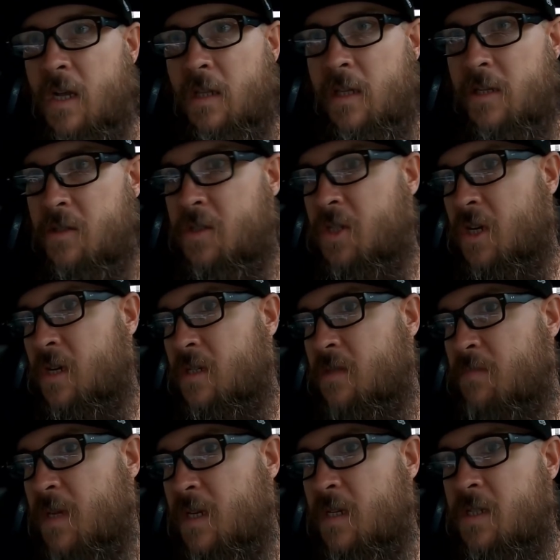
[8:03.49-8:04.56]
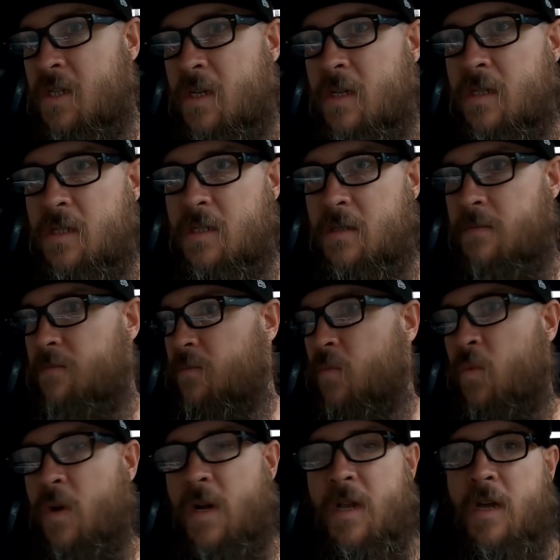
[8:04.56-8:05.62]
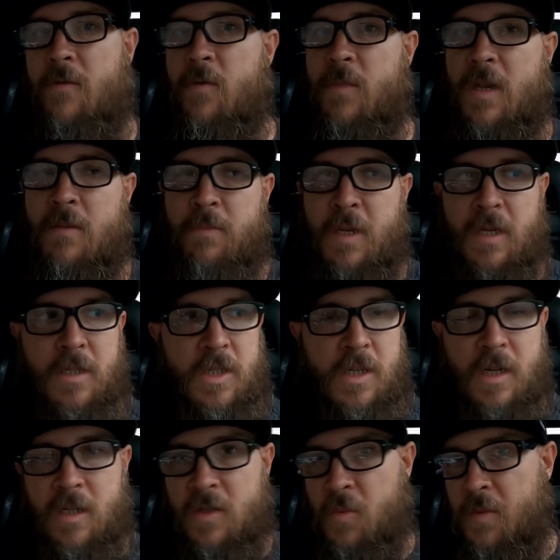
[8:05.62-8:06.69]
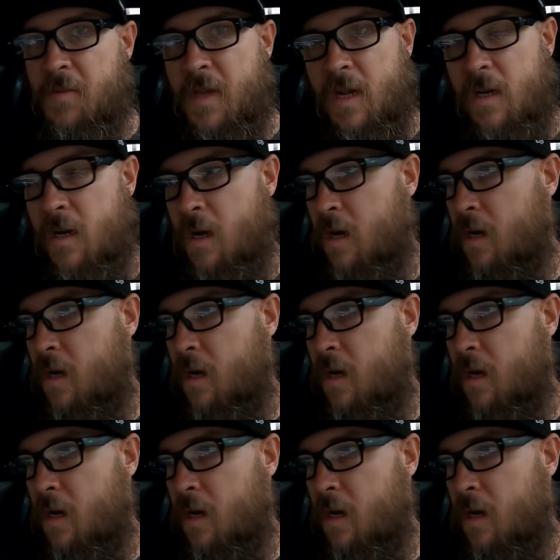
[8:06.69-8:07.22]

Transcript: little trucks, mini trucks, whatever, man. Big trucks, we've got it